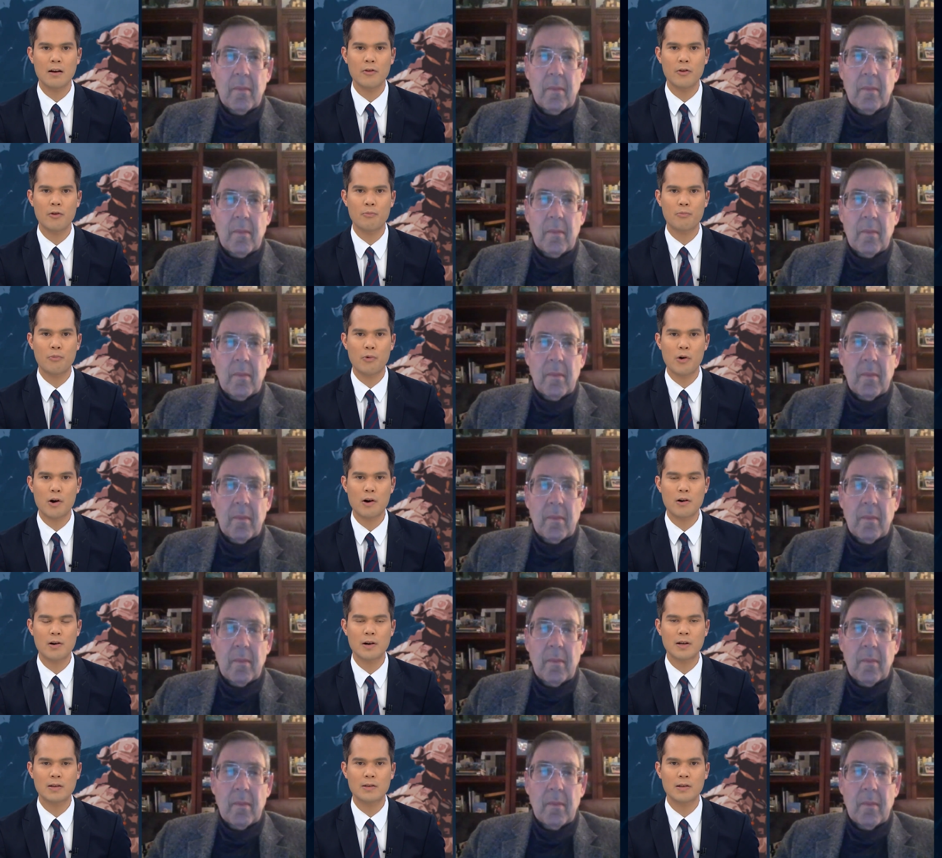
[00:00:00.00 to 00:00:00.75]
Speaker 1: the
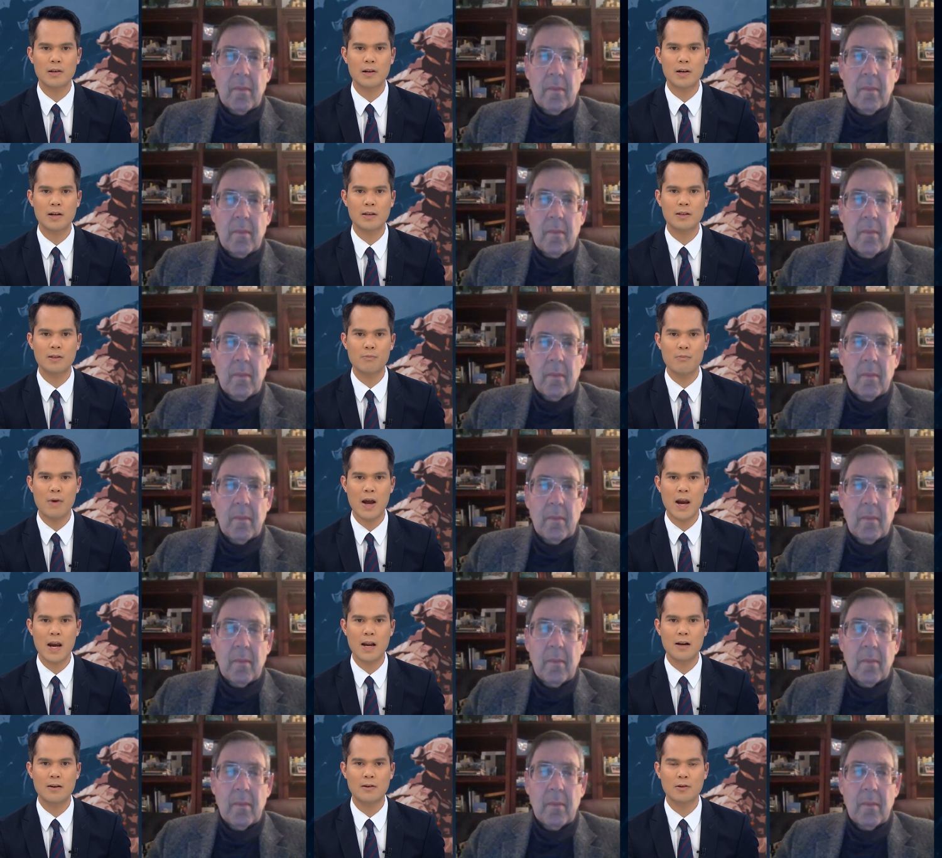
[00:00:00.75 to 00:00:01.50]
progress that it's
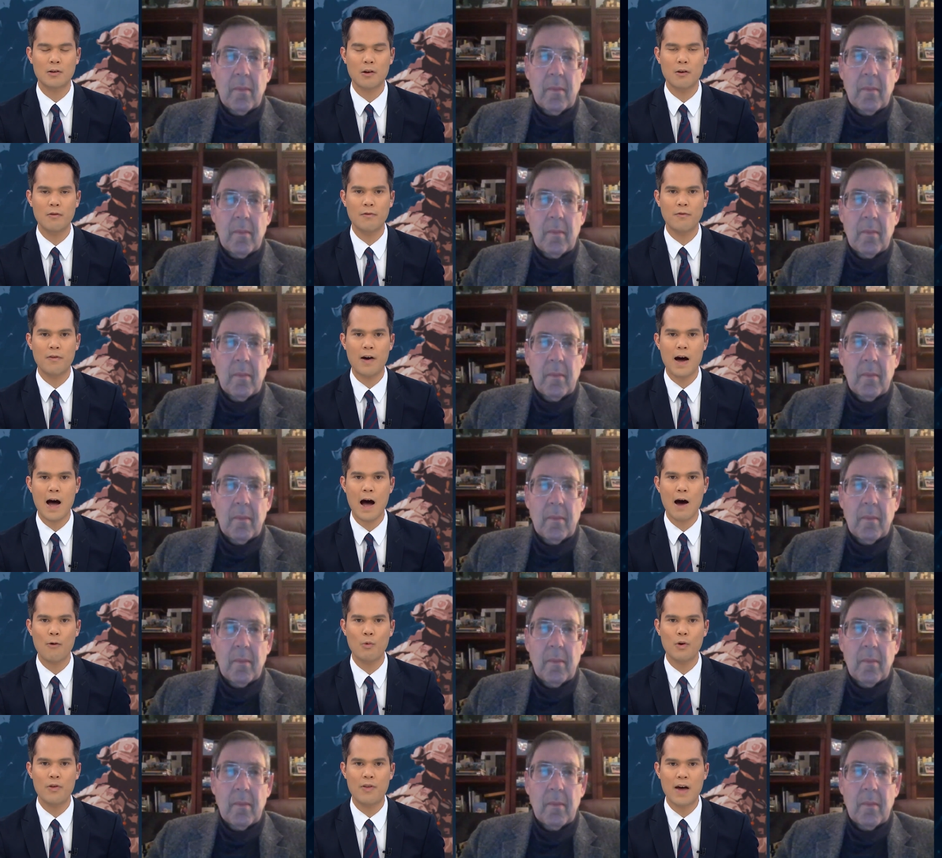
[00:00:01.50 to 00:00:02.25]
made so far
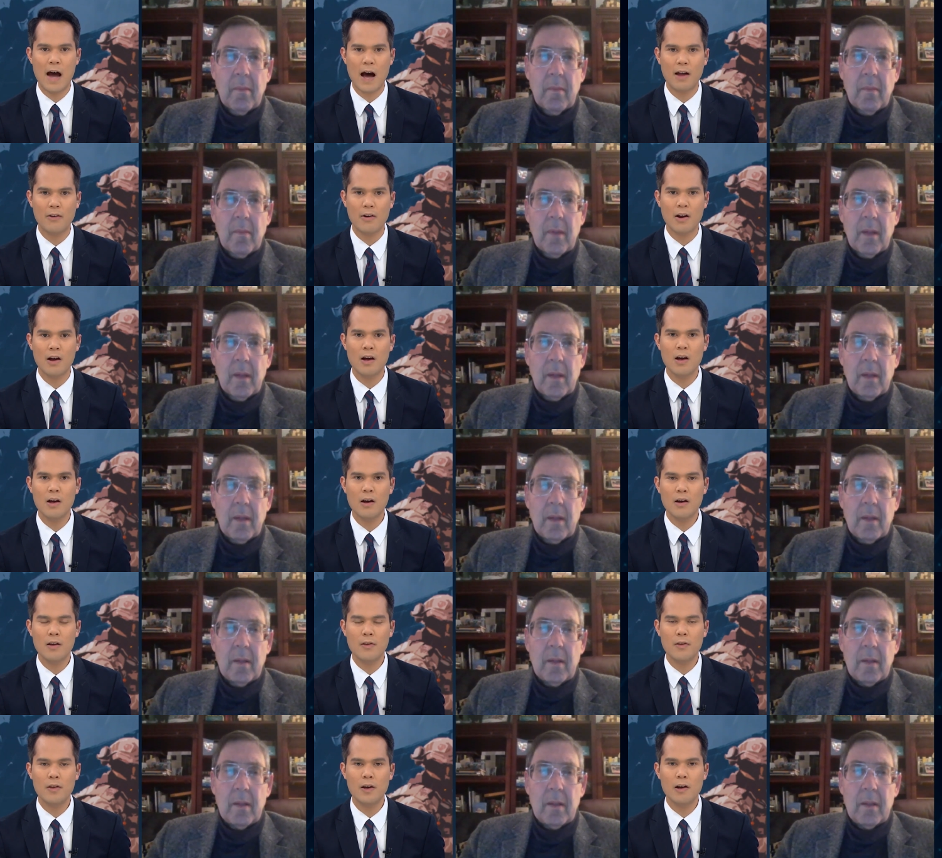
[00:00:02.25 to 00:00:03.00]
without
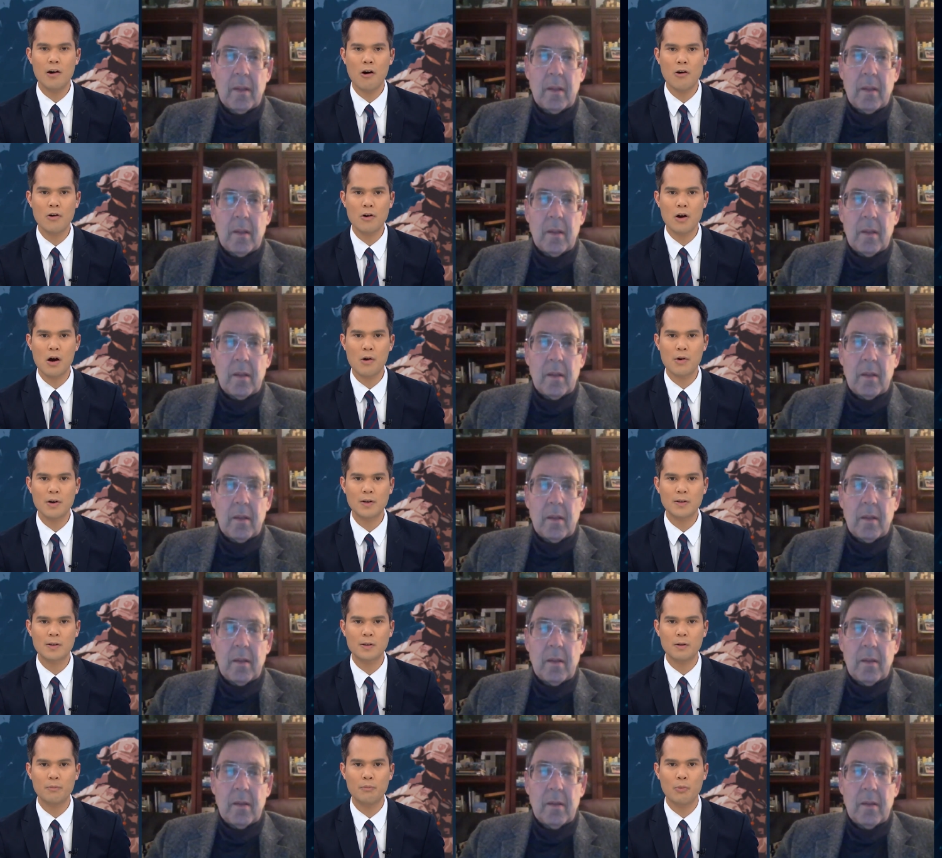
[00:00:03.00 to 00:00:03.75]
the ongoing
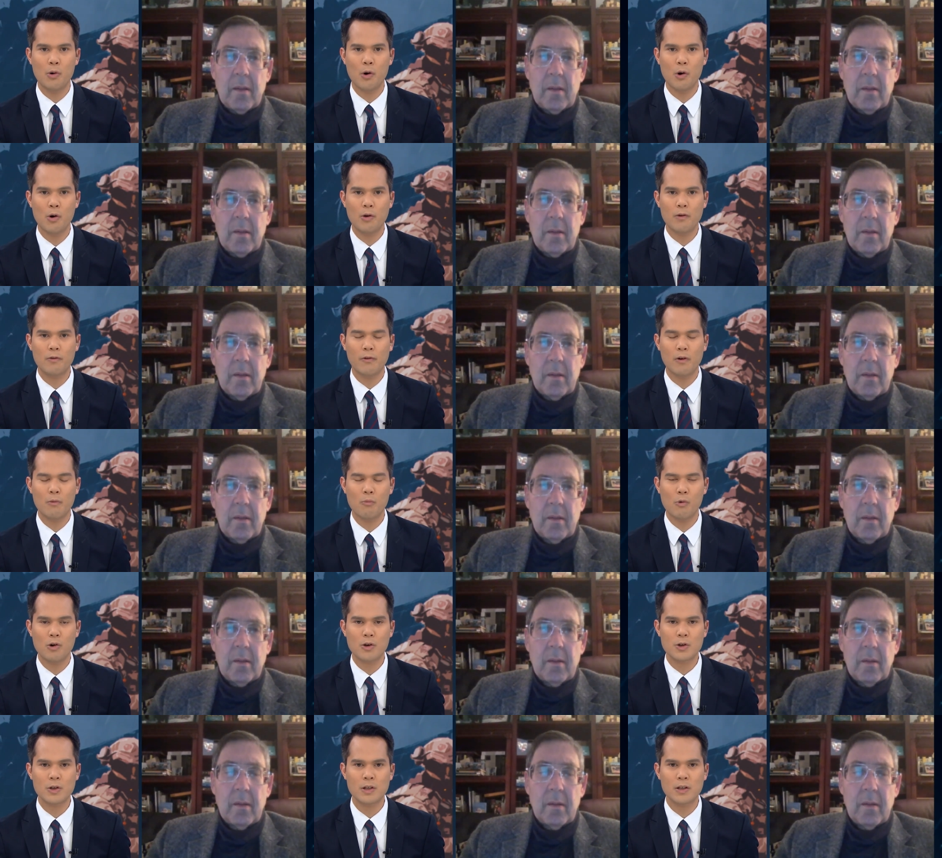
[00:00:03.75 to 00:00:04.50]
support from
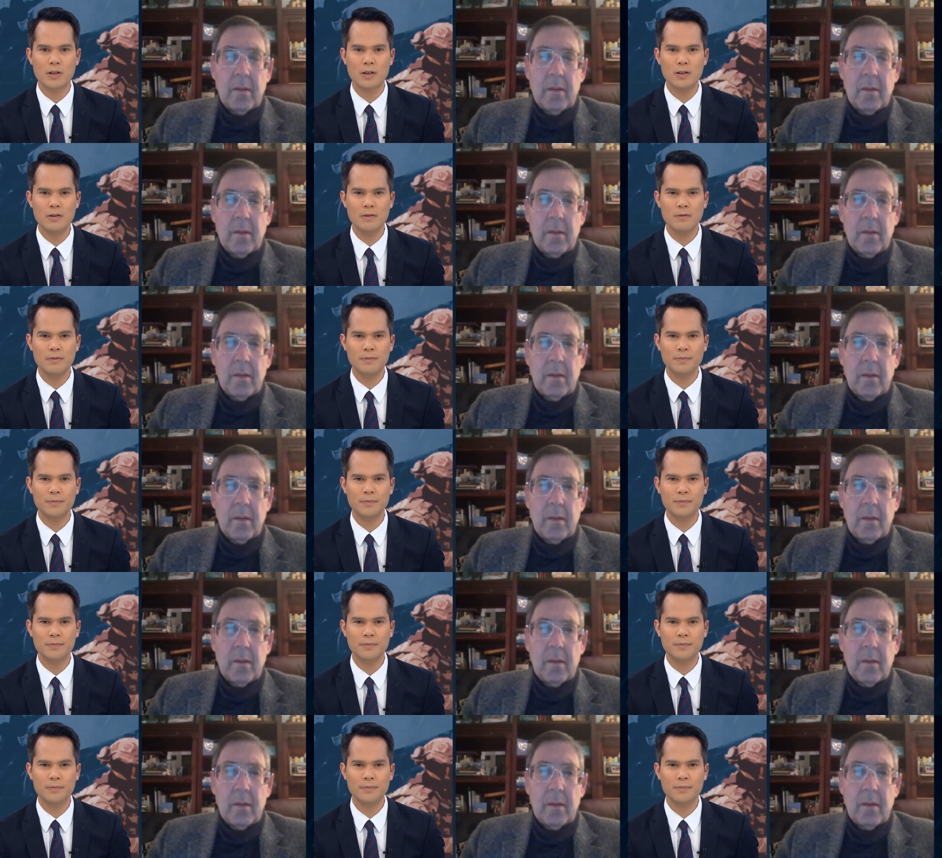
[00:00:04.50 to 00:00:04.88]
Washington?